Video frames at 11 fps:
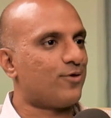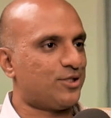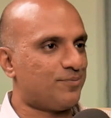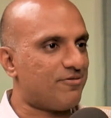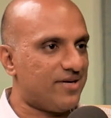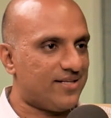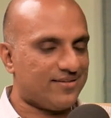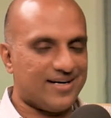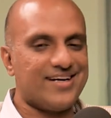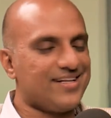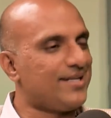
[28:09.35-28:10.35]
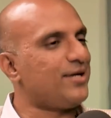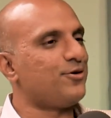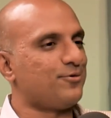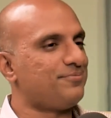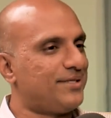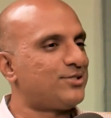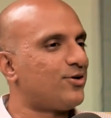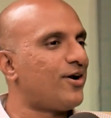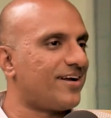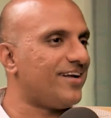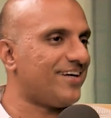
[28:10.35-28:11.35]
What's my wealth? Until then,
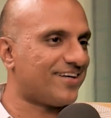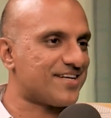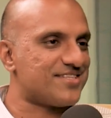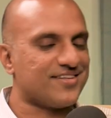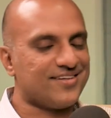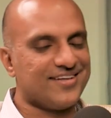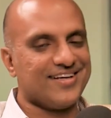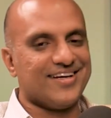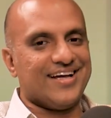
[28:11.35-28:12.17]
it's not really a concern.